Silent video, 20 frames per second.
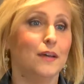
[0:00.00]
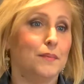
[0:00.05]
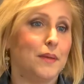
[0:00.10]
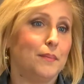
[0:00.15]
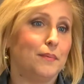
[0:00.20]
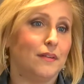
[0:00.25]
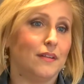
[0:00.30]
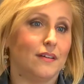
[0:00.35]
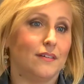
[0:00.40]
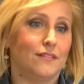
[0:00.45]

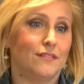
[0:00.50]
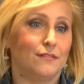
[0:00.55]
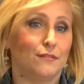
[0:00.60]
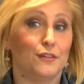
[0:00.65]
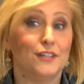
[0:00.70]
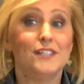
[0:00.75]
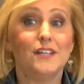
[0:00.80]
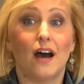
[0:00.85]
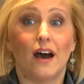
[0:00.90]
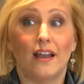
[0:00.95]
People have
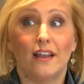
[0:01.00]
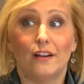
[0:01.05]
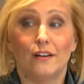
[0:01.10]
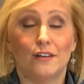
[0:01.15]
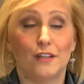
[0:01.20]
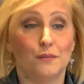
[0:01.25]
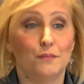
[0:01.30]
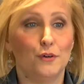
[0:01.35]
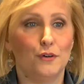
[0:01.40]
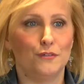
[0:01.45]

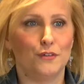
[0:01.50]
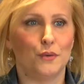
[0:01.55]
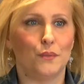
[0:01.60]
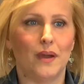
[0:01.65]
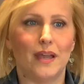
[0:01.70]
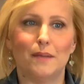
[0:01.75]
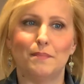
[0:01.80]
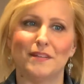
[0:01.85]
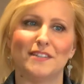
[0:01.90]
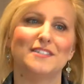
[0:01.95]
retired and moved
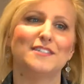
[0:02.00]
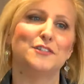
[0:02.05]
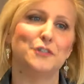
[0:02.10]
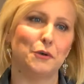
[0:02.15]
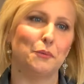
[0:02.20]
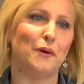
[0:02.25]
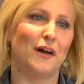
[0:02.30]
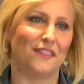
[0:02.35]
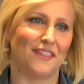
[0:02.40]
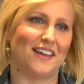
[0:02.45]
away but
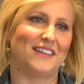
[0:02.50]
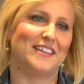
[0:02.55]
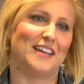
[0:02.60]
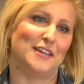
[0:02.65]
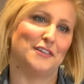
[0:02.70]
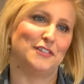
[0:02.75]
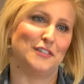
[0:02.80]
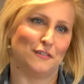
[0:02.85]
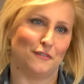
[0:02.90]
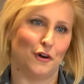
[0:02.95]
still want that
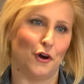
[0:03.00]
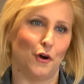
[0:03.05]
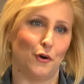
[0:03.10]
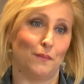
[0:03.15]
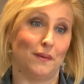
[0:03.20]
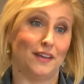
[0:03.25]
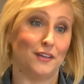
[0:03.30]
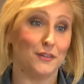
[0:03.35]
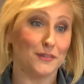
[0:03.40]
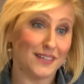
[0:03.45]
taste of
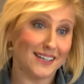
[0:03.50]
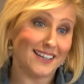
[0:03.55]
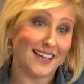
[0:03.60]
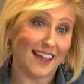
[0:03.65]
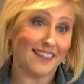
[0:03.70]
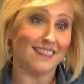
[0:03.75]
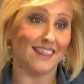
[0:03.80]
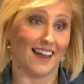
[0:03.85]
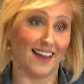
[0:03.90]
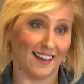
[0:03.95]
home, and you can
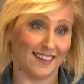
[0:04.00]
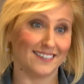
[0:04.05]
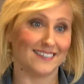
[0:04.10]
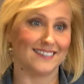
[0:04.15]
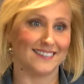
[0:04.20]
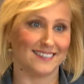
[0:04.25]
get that.